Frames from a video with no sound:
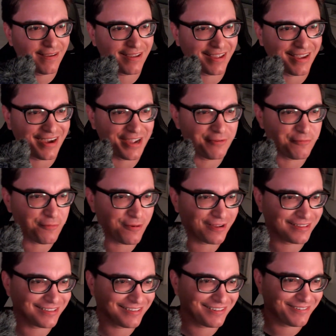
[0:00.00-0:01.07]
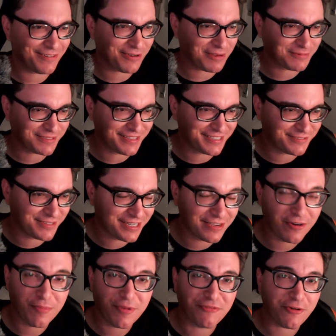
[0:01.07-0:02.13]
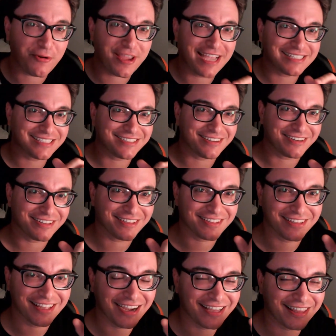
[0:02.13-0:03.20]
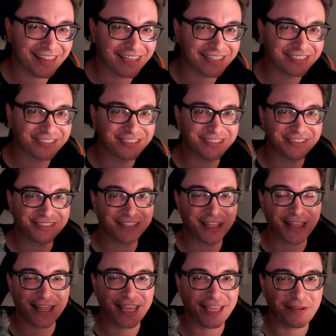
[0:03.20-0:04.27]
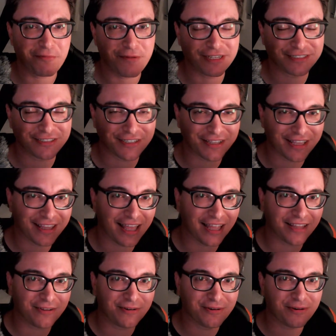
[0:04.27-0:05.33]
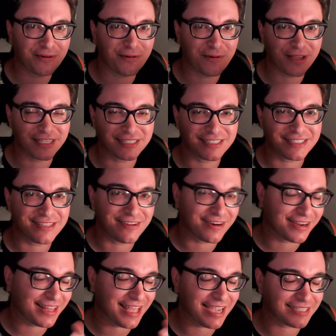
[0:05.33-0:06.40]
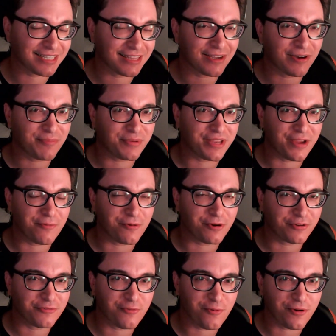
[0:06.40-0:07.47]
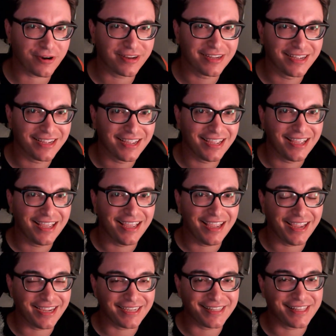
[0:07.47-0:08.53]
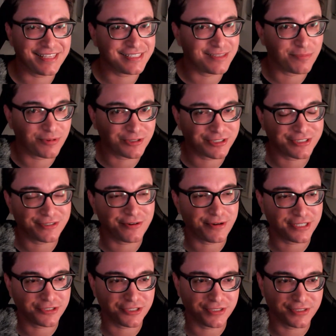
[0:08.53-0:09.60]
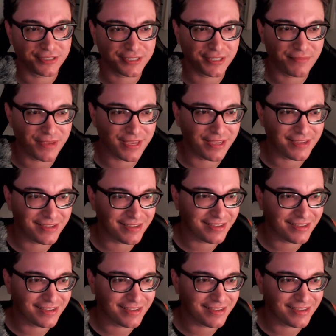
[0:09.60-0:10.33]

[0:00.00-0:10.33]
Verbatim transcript: Okay, hi everyone, welcome to this video. Before we get started, I'd like to thank Richard den Adel, who is the architect at the company I work for, and he's the person who introduced me